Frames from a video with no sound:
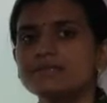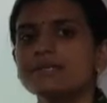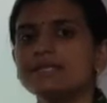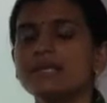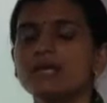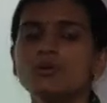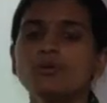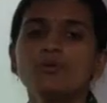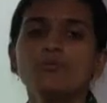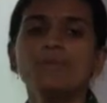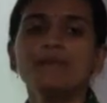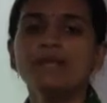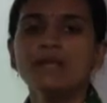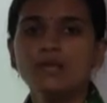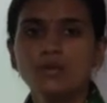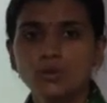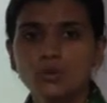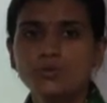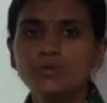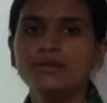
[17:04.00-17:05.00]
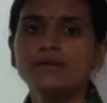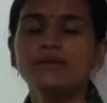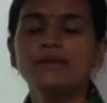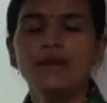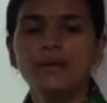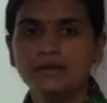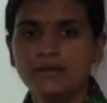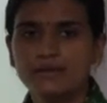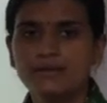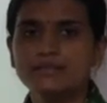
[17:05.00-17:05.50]
city cannot be included
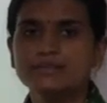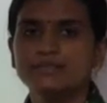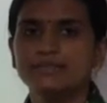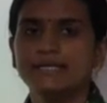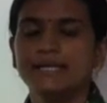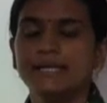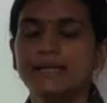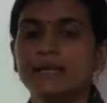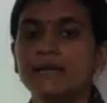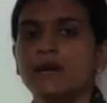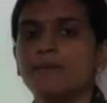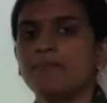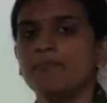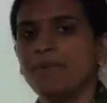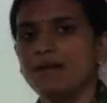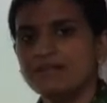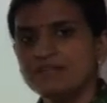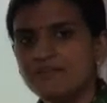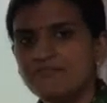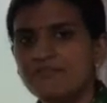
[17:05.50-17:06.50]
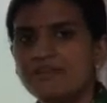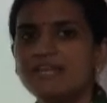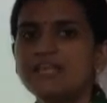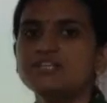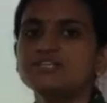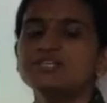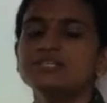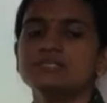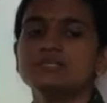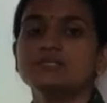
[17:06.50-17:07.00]
in another city, but the
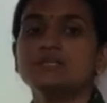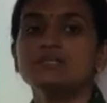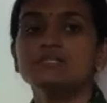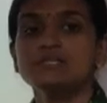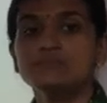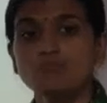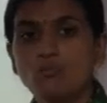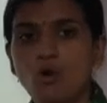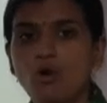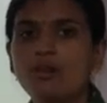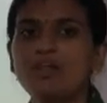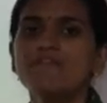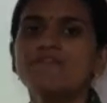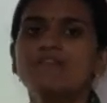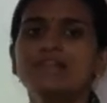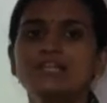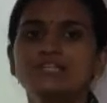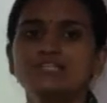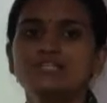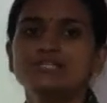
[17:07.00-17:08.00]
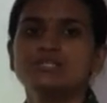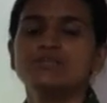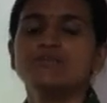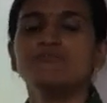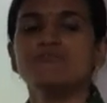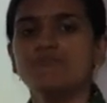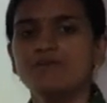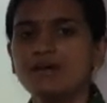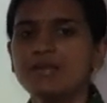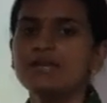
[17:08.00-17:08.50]
villages, the smaller villages,
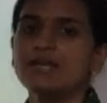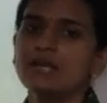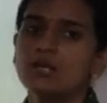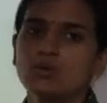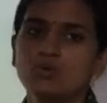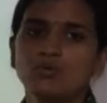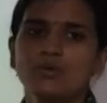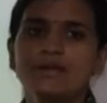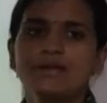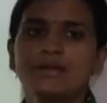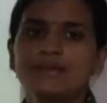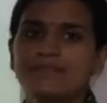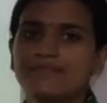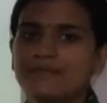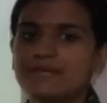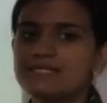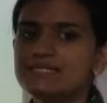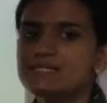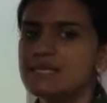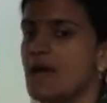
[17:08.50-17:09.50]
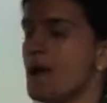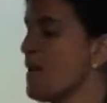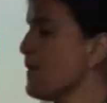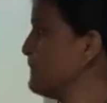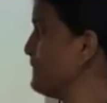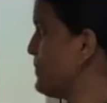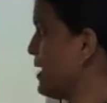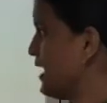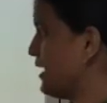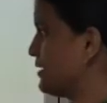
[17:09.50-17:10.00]
were included in this
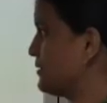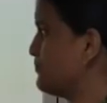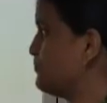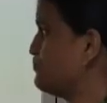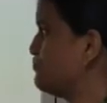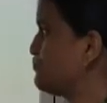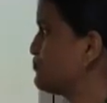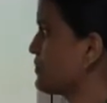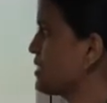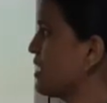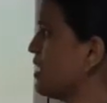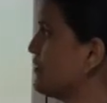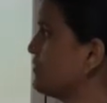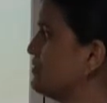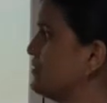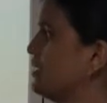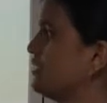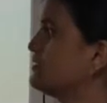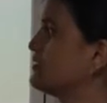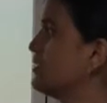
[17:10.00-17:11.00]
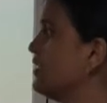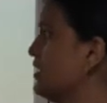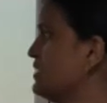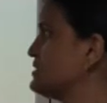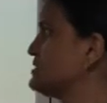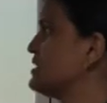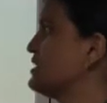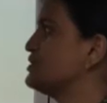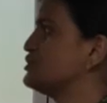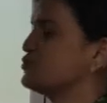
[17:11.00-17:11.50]
part. The
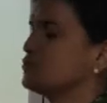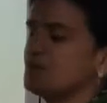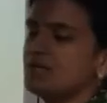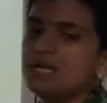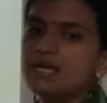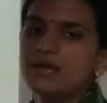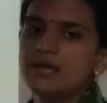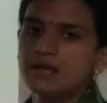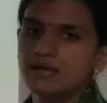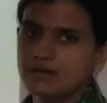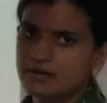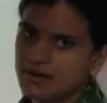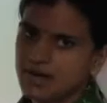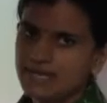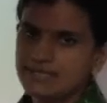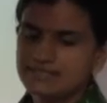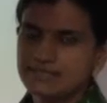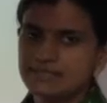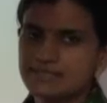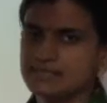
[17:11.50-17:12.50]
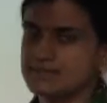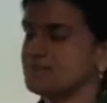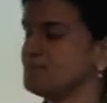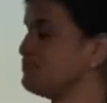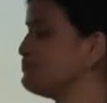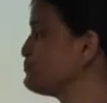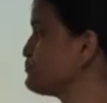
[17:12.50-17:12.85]
3rd century crisis.